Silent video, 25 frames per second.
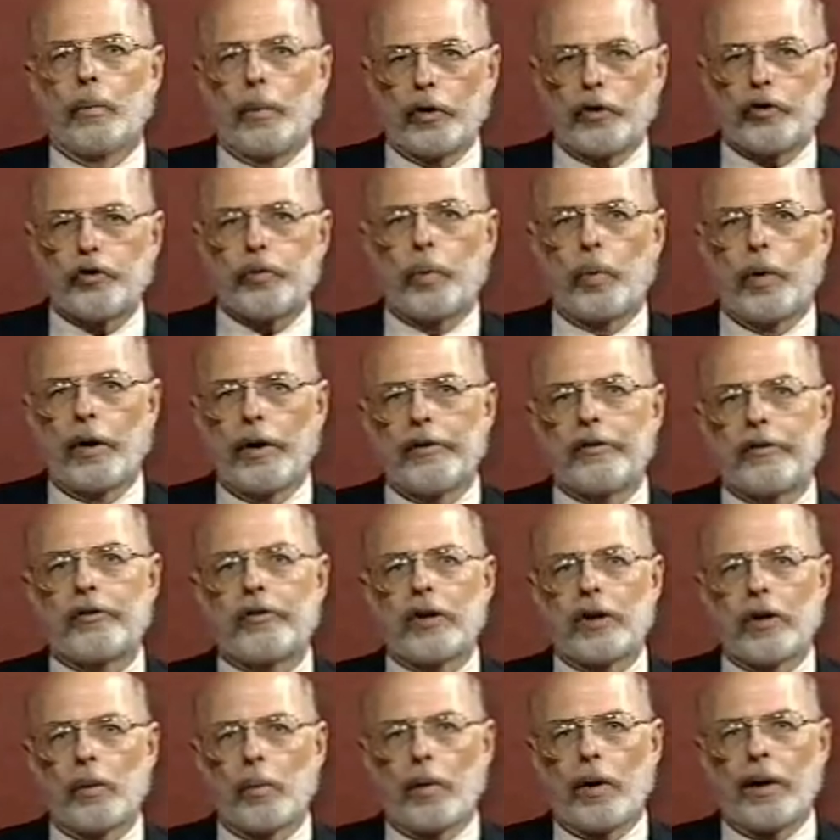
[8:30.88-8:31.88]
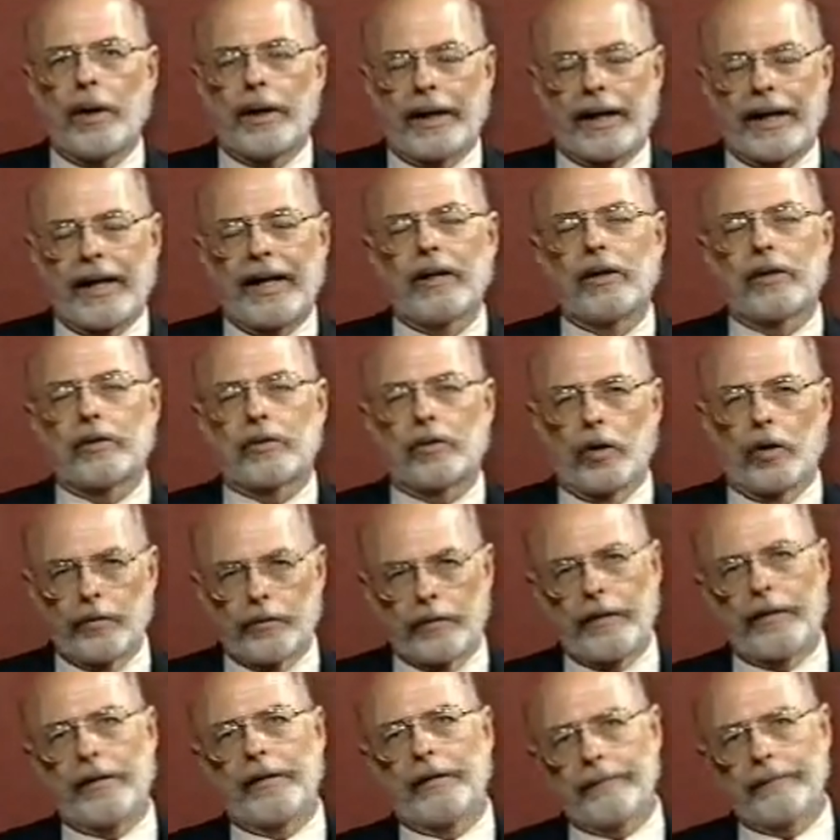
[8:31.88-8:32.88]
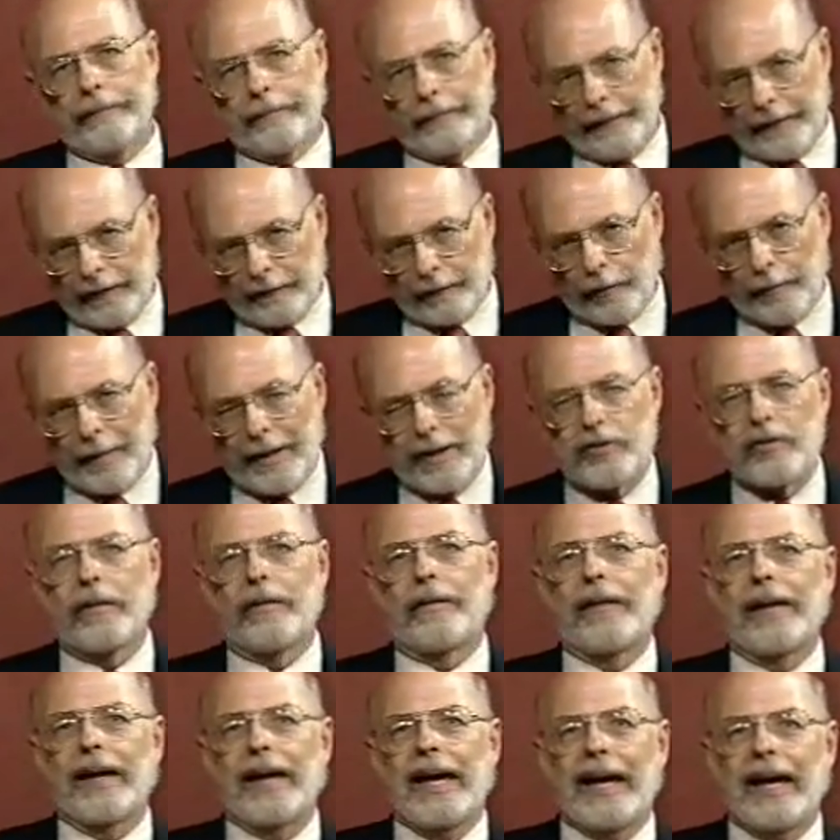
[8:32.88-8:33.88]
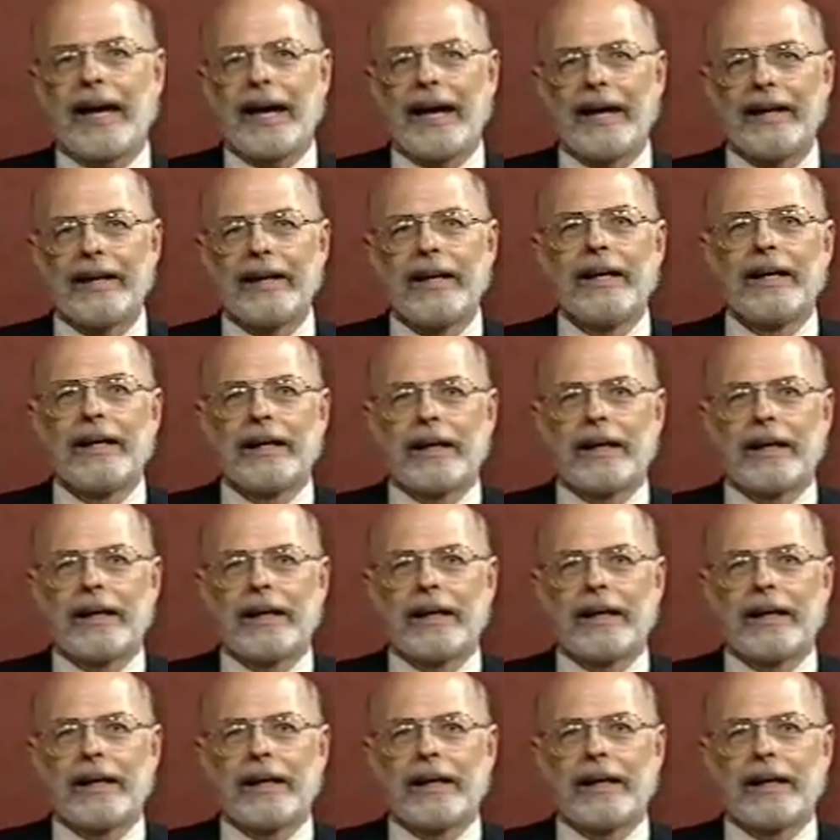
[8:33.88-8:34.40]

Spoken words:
Which ones do you want? And I looked over the information that they had